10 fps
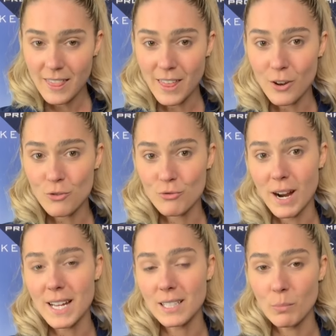They're
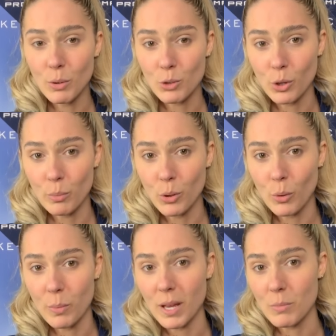great to build your pure
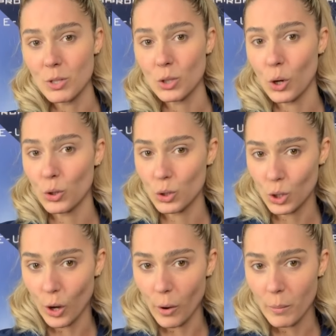pigments on
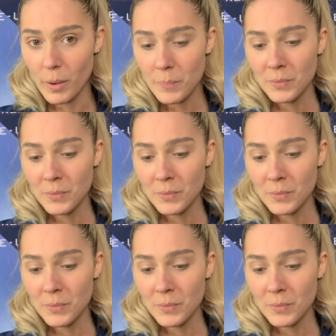top.